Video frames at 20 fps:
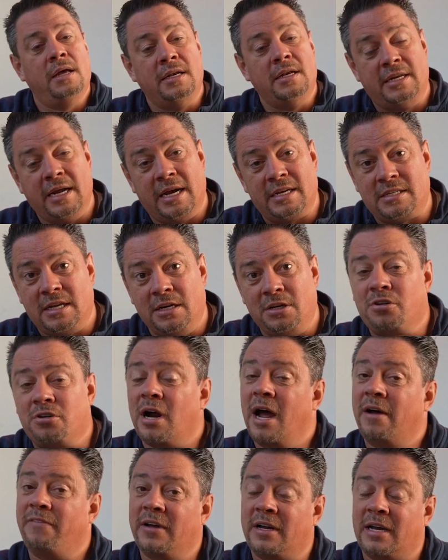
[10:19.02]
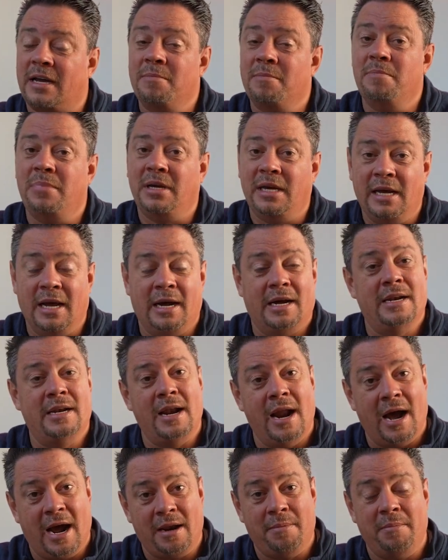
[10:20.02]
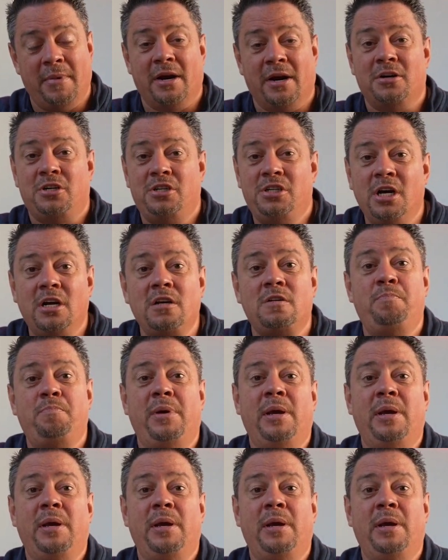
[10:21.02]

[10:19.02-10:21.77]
Destin traffic can be a nightmare. Just